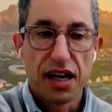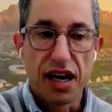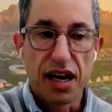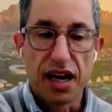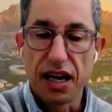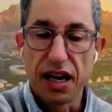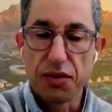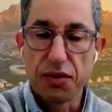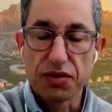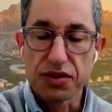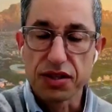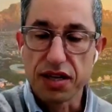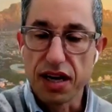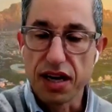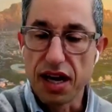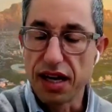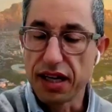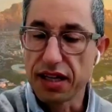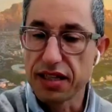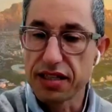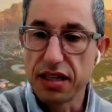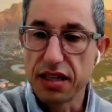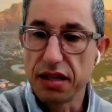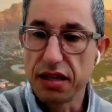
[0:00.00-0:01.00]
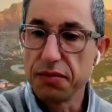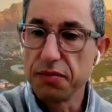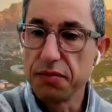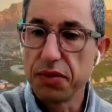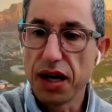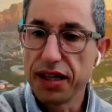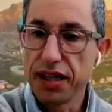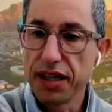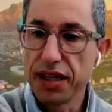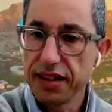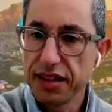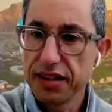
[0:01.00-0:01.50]
and I was like sun
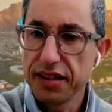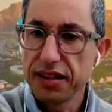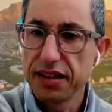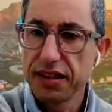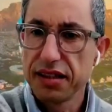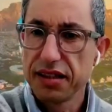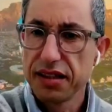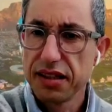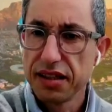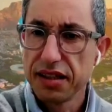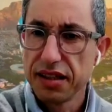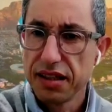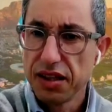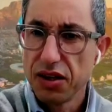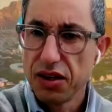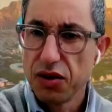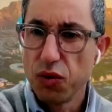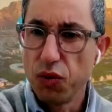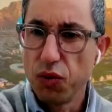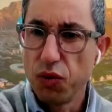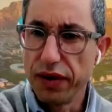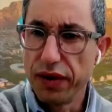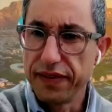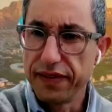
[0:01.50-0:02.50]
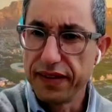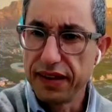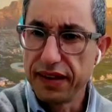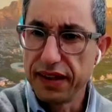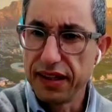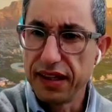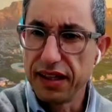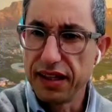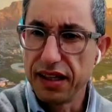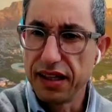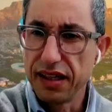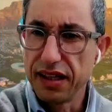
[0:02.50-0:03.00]
blinded with
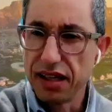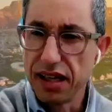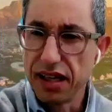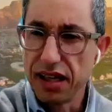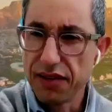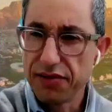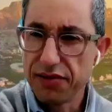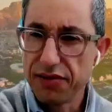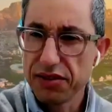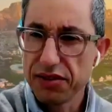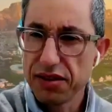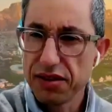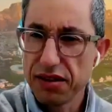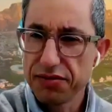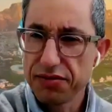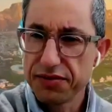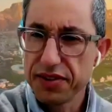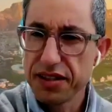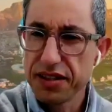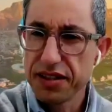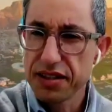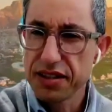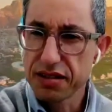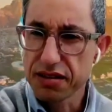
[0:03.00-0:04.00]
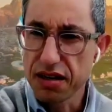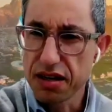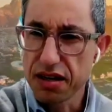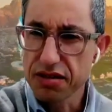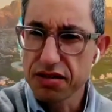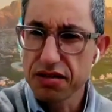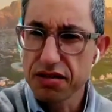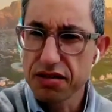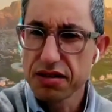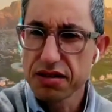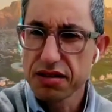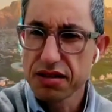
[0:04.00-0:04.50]
the level of the
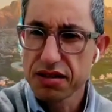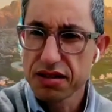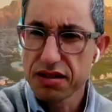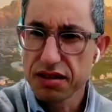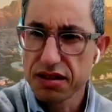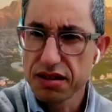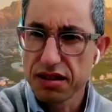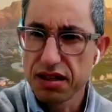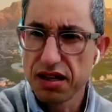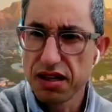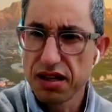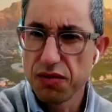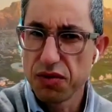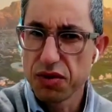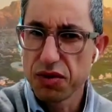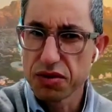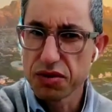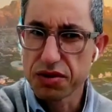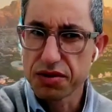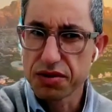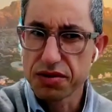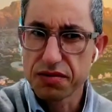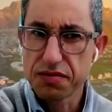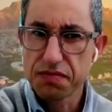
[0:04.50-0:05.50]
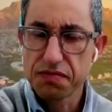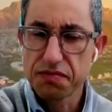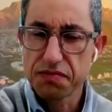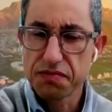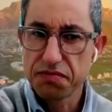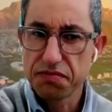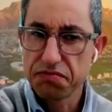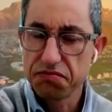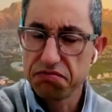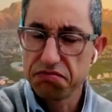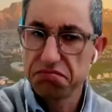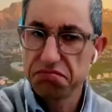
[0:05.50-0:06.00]
discussions. It was
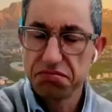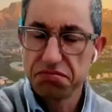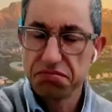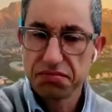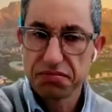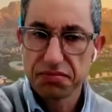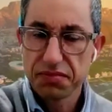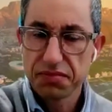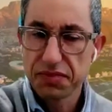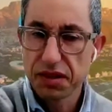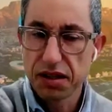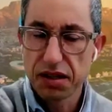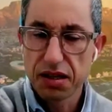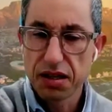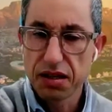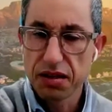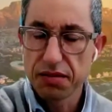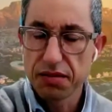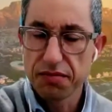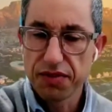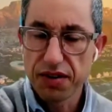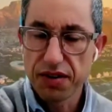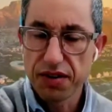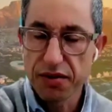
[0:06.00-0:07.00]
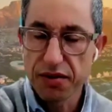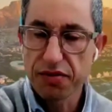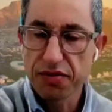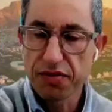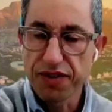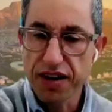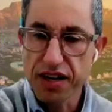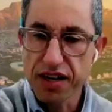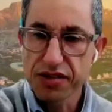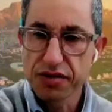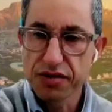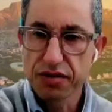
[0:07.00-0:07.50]
very
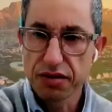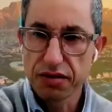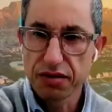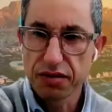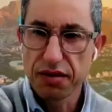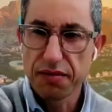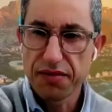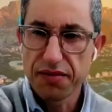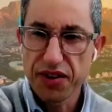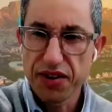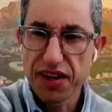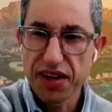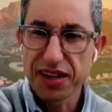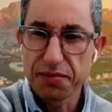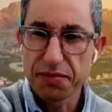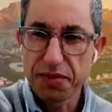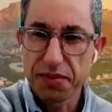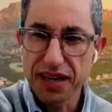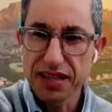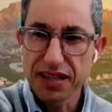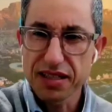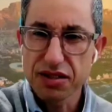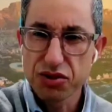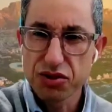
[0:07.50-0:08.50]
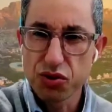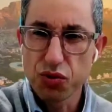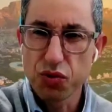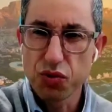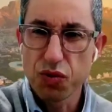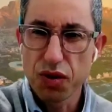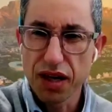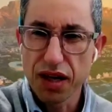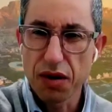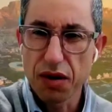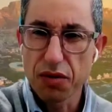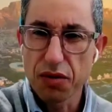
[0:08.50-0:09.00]
professional and very advanced to
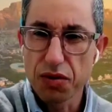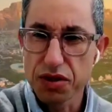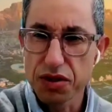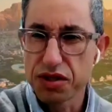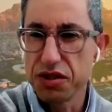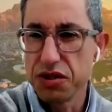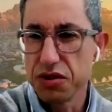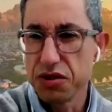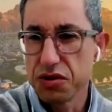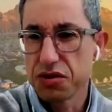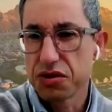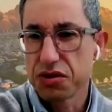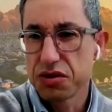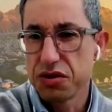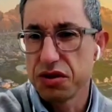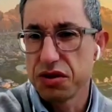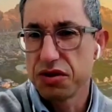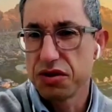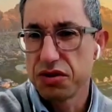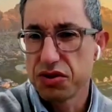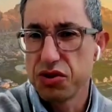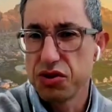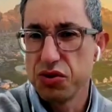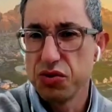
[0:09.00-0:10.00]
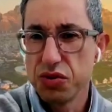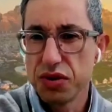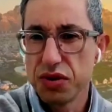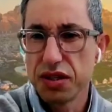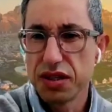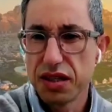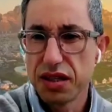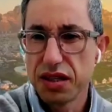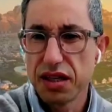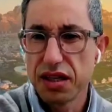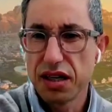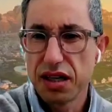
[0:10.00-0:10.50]
what I was used to
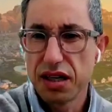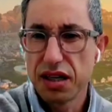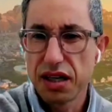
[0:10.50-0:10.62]
in